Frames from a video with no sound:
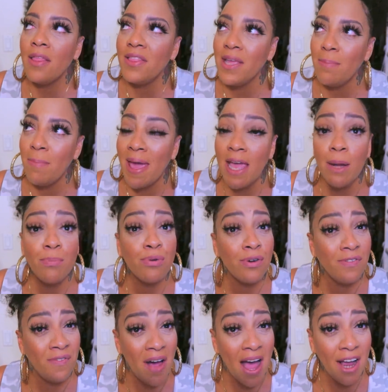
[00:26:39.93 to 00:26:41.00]
the main
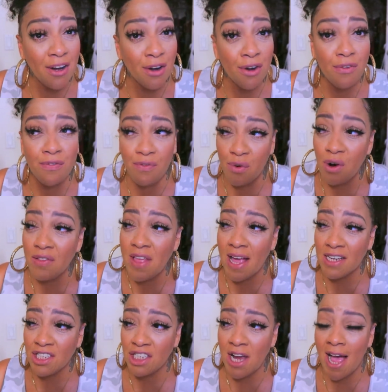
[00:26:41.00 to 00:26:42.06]
provider for
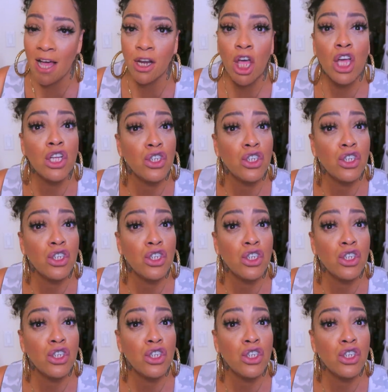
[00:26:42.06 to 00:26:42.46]
that child,